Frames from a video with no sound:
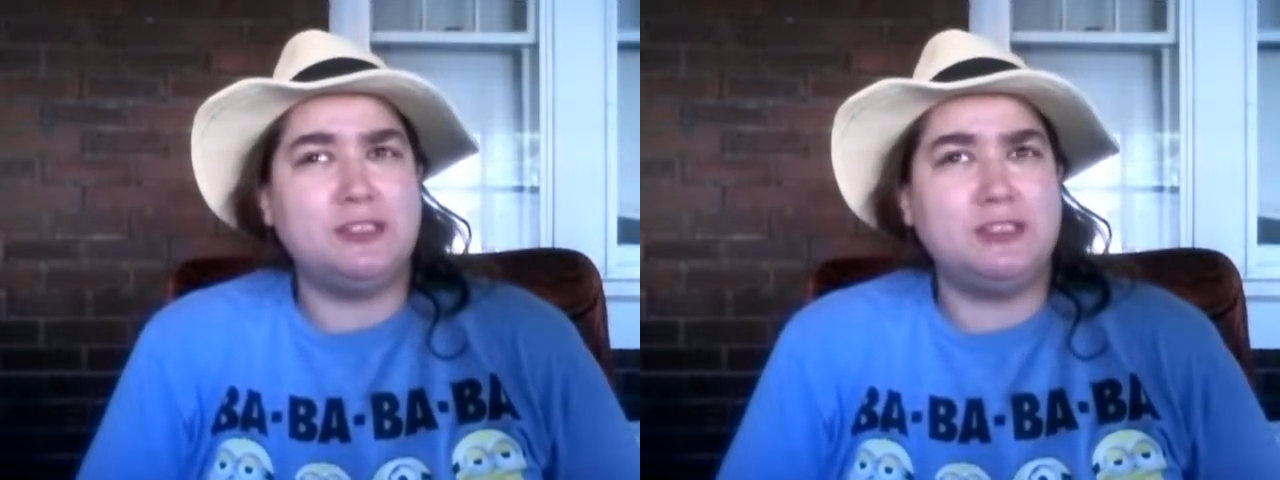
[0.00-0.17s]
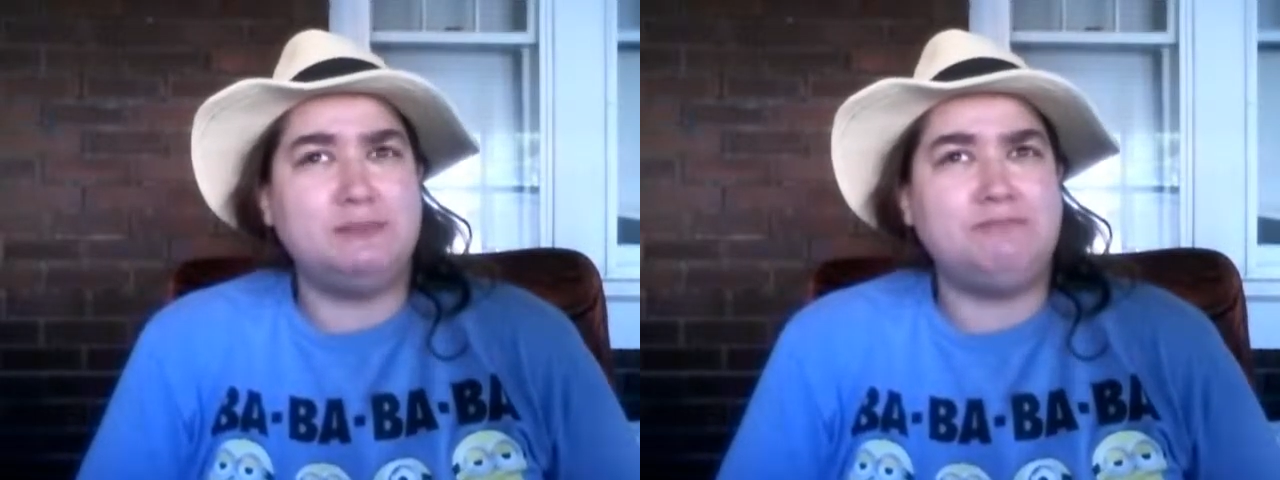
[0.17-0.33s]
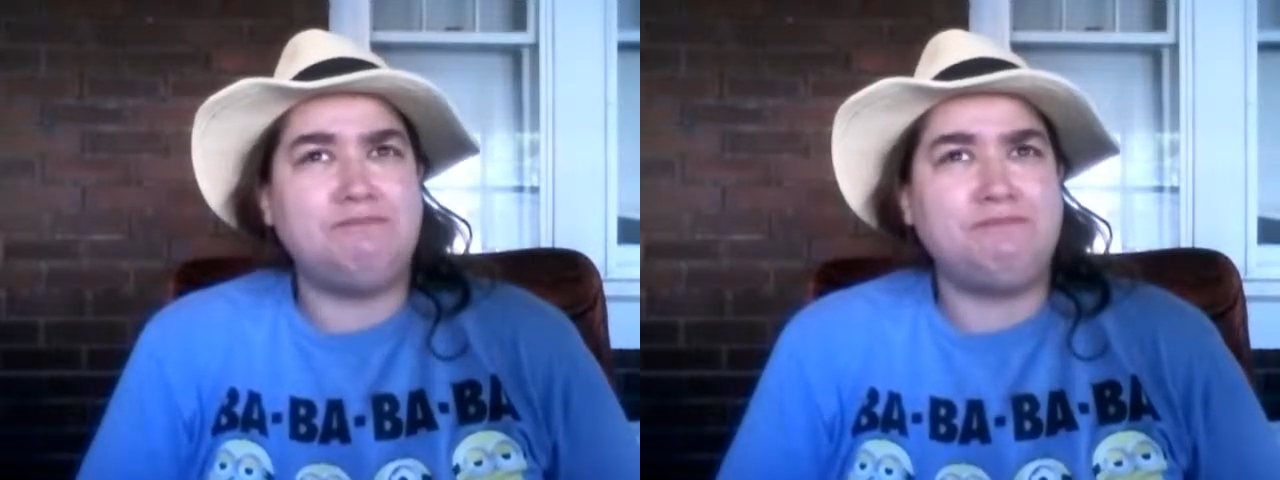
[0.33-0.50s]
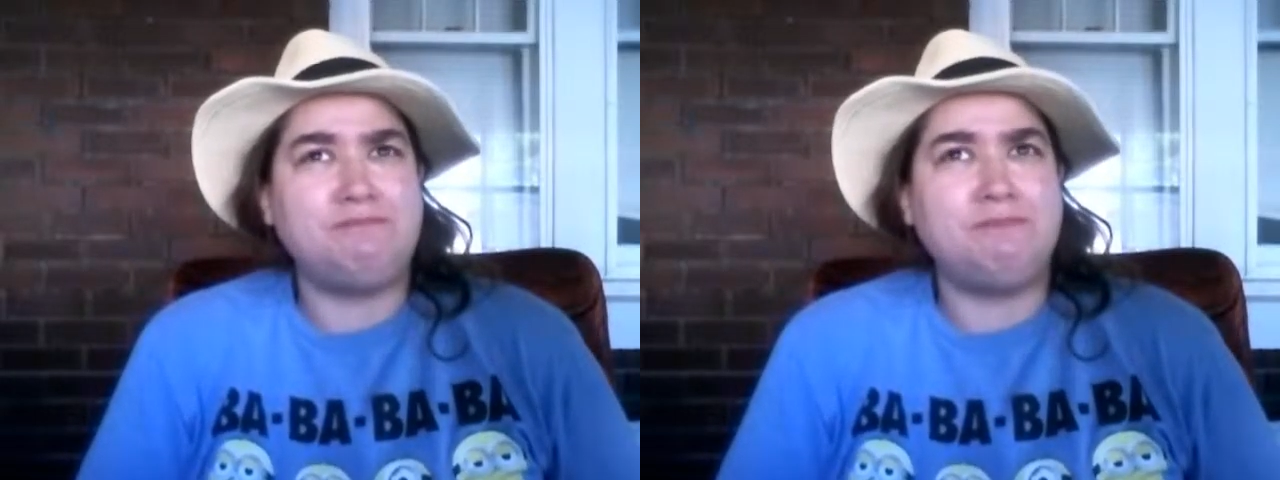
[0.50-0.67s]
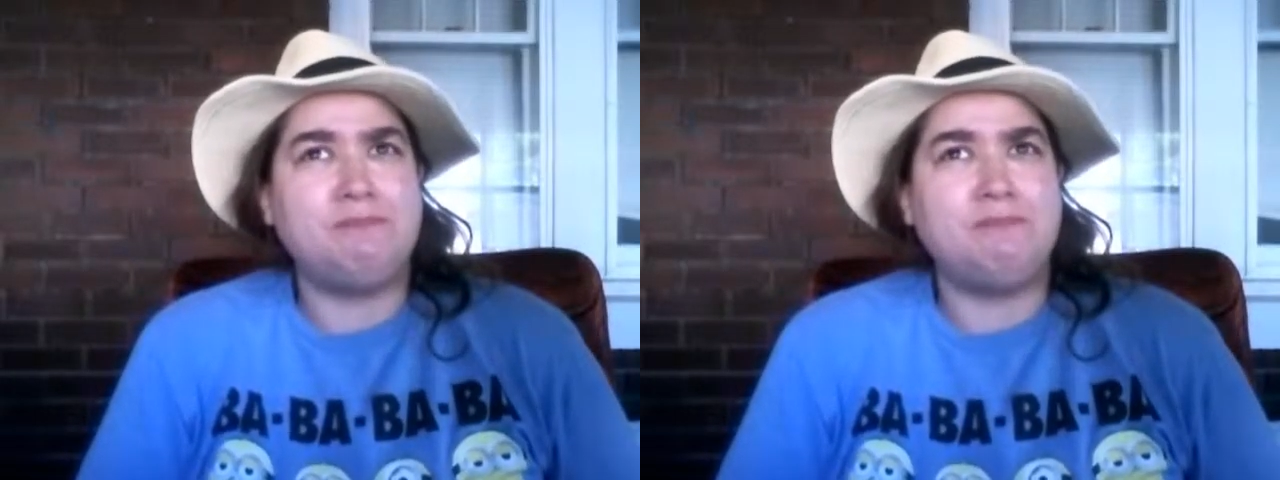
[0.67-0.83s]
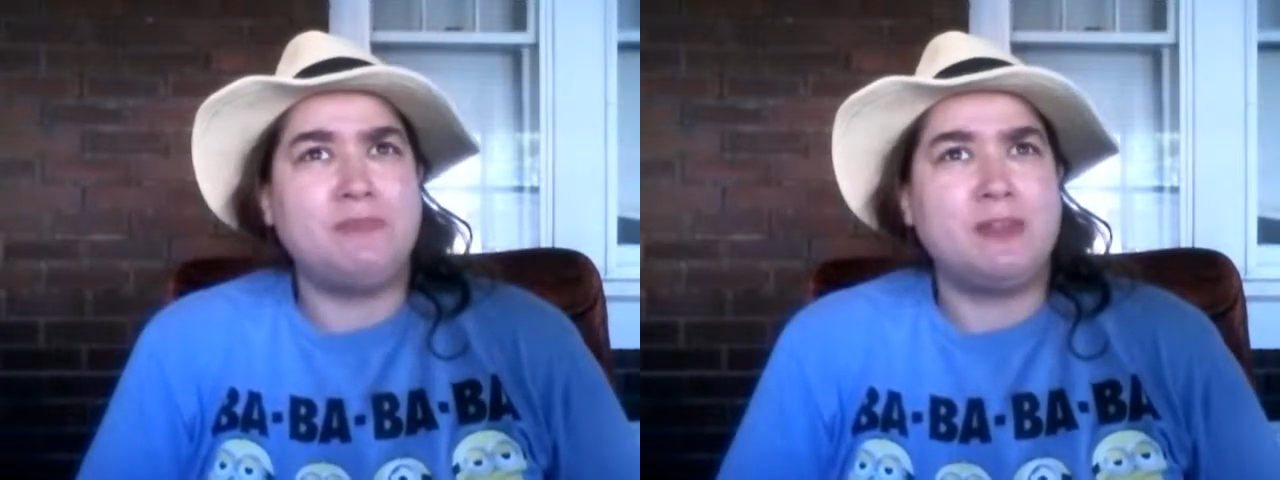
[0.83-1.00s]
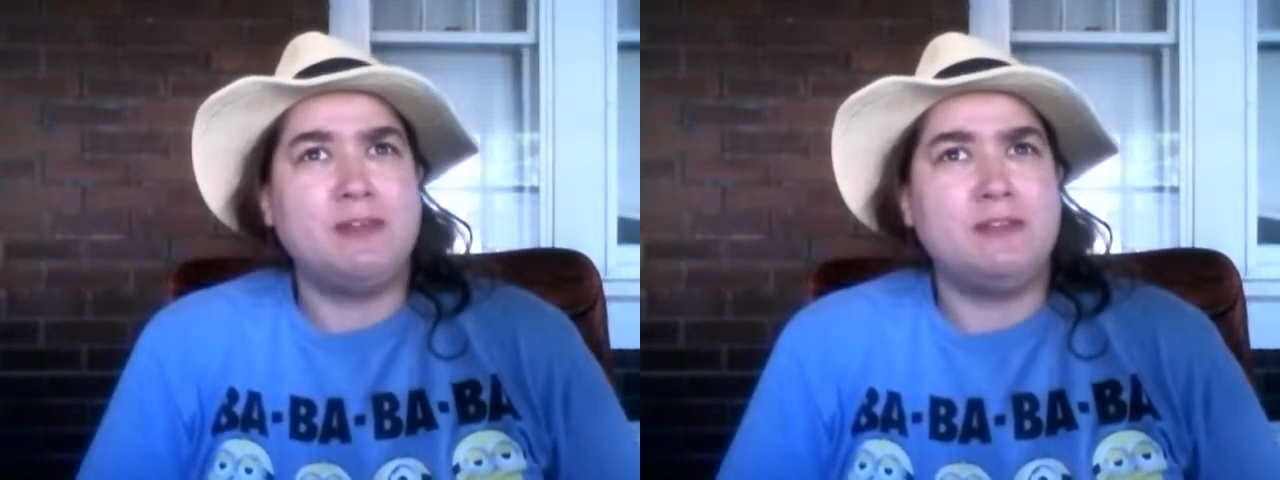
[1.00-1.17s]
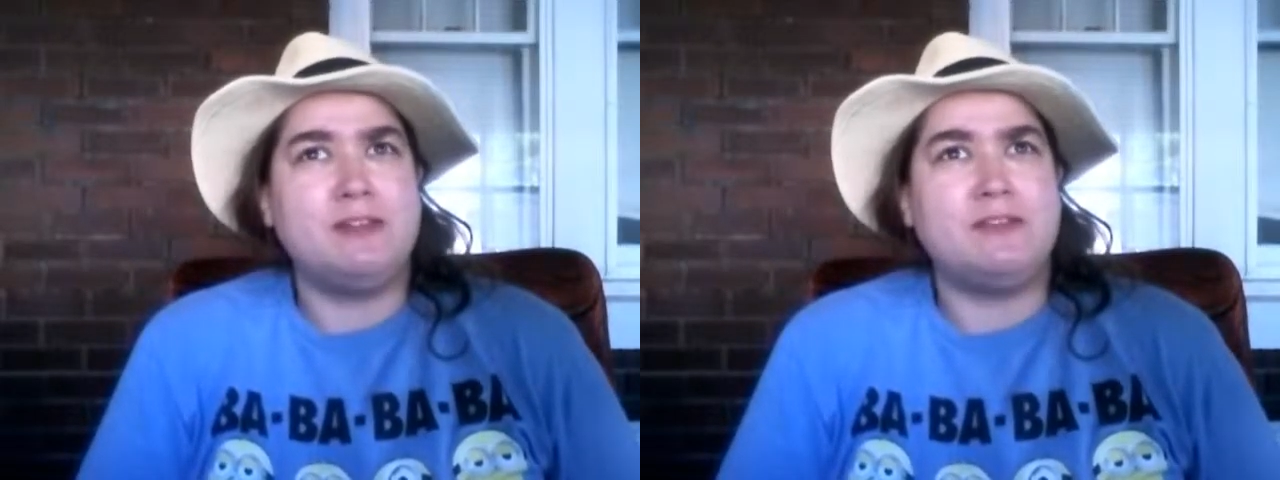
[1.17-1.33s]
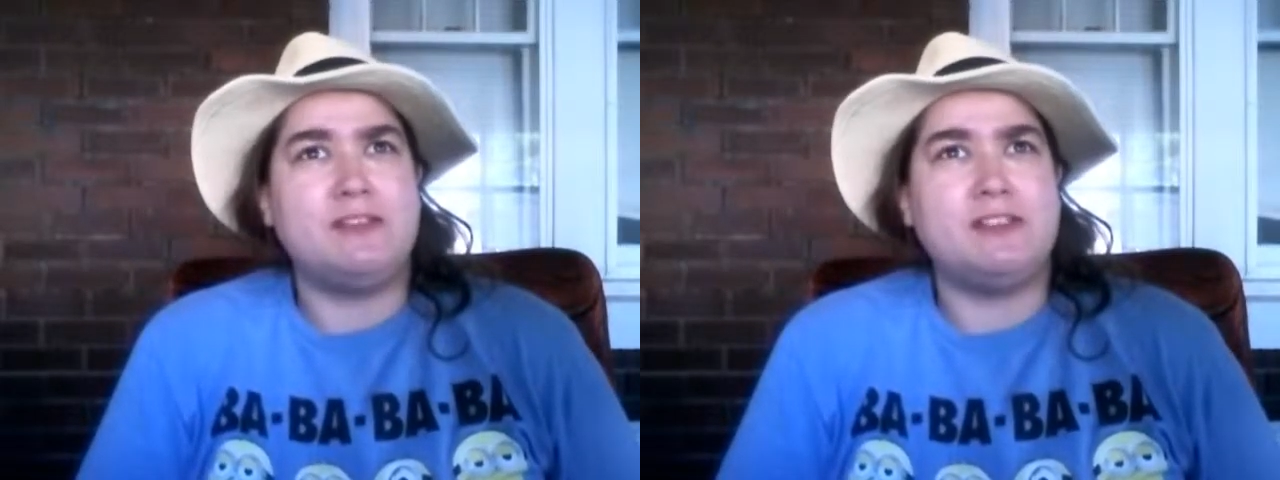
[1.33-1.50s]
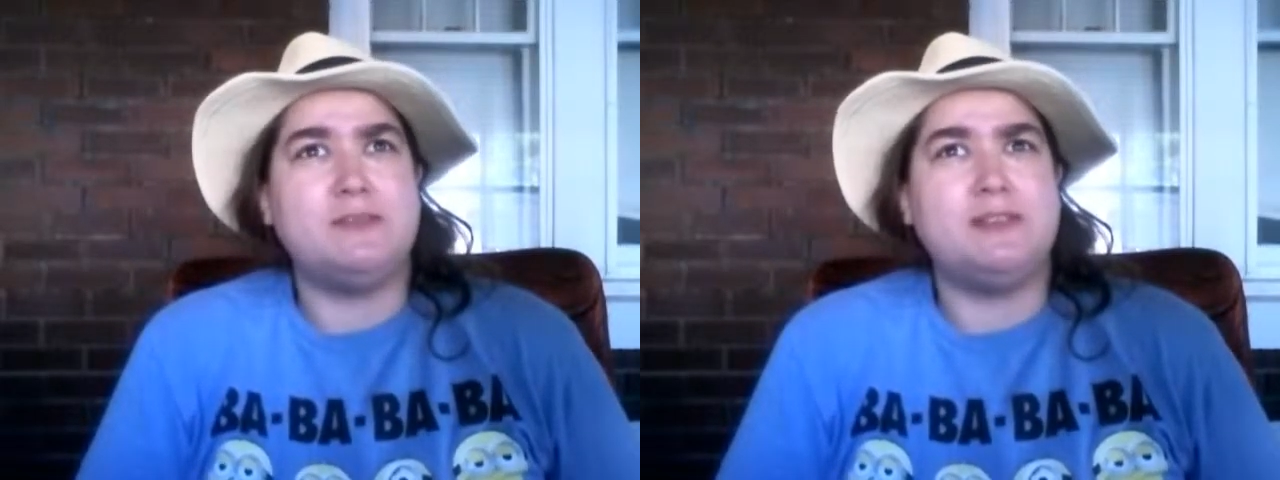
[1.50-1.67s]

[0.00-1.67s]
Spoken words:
There is a